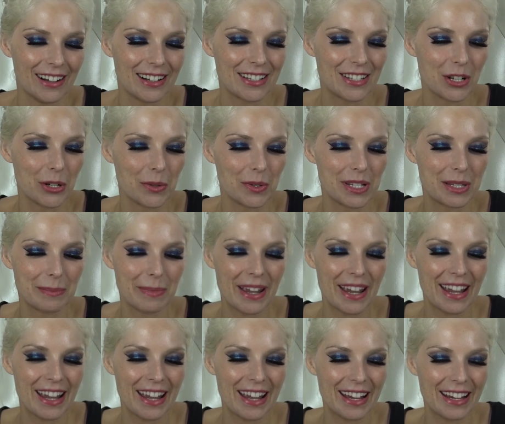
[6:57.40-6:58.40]
So it was
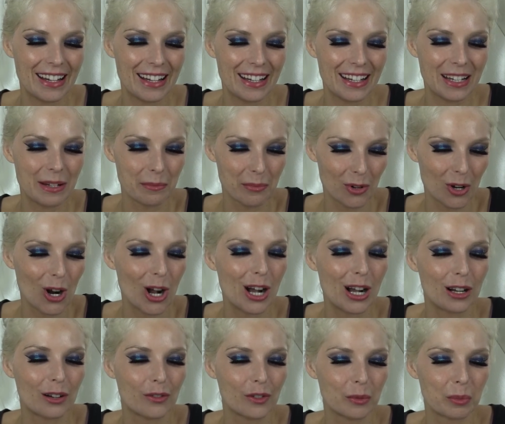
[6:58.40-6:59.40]
made in
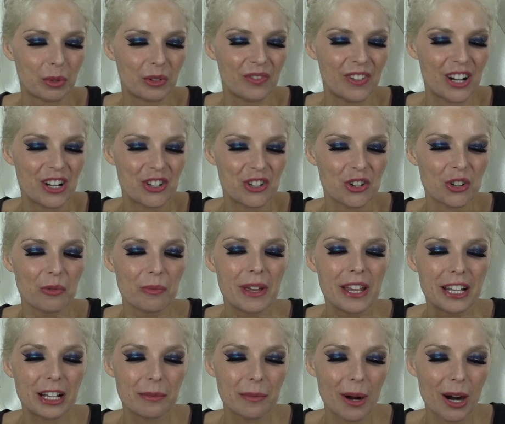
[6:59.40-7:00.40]
Prague for professional
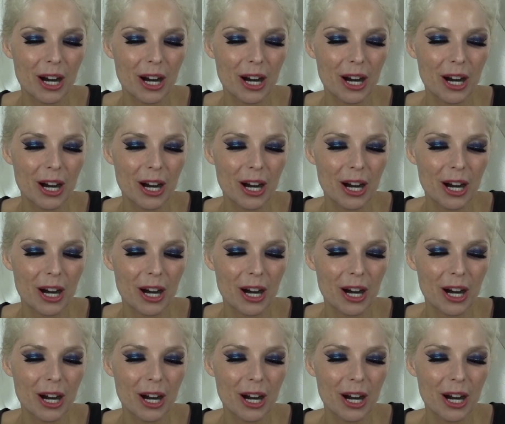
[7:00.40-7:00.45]
makeup